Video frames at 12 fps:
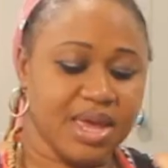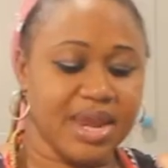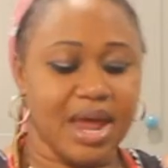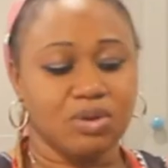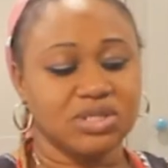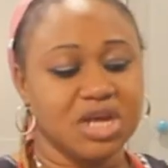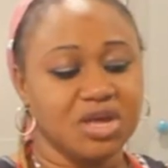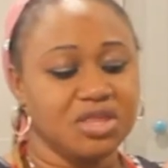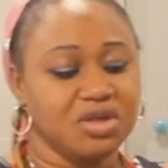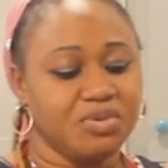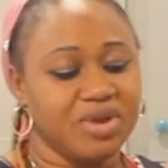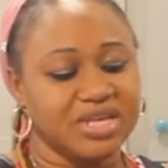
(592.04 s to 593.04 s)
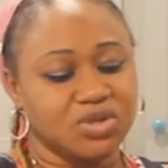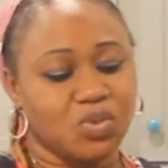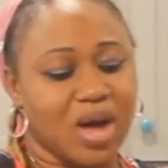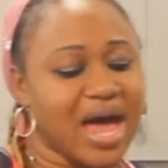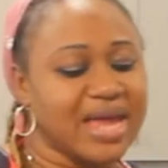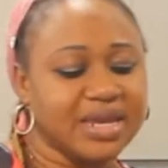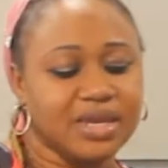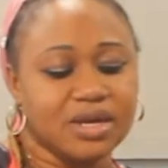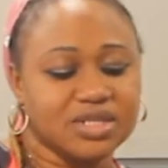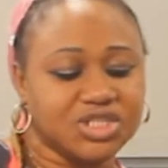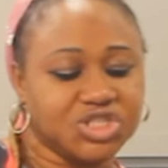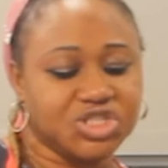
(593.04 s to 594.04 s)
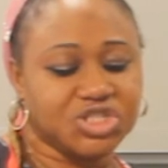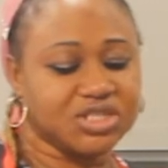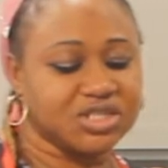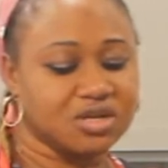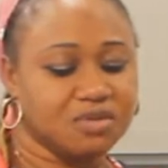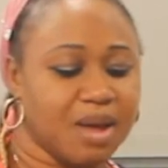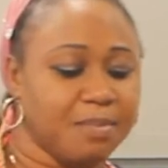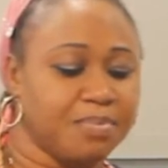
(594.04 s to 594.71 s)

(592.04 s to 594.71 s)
And I'll tell you the reason why I did not just turn my